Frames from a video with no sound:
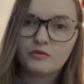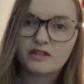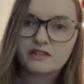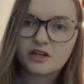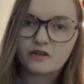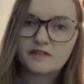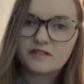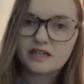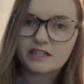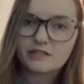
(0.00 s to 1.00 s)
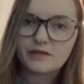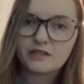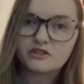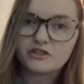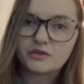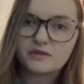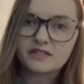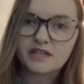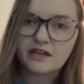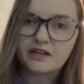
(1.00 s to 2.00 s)
With self-assessment,
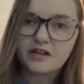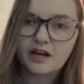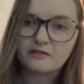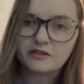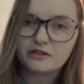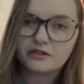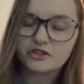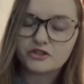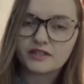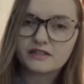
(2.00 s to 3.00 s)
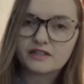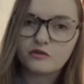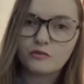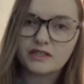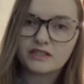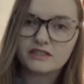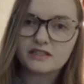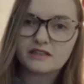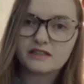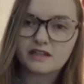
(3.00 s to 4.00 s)
students can uncover their strengths and
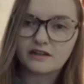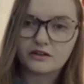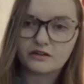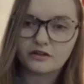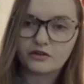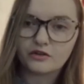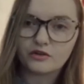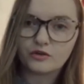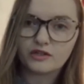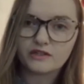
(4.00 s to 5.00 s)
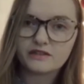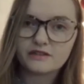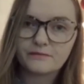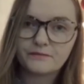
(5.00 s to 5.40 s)
weaknesses in the clinical course.